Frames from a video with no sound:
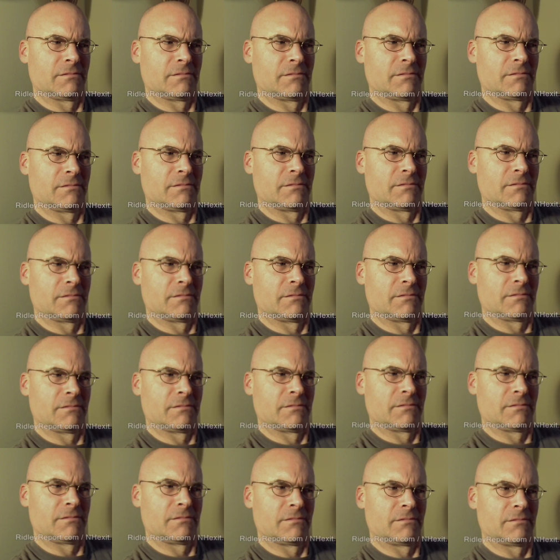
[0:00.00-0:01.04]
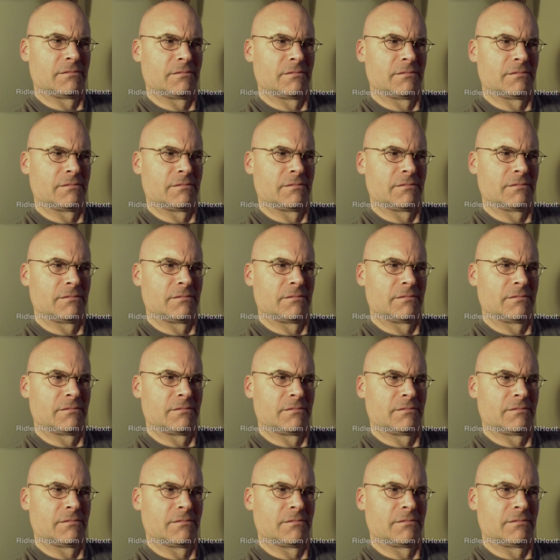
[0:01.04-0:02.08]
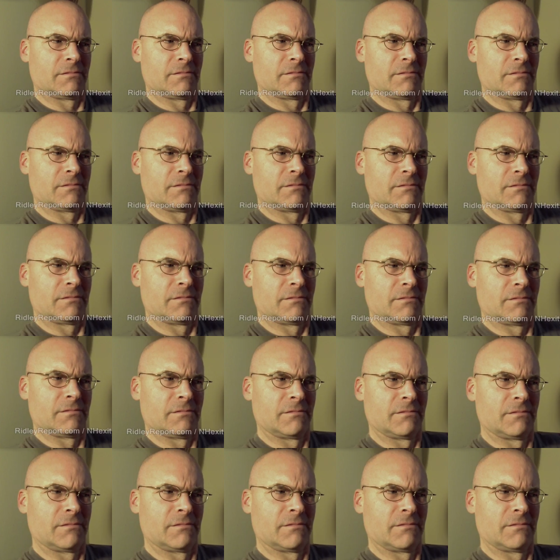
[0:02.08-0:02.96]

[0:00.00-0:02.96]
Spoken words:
[no speech]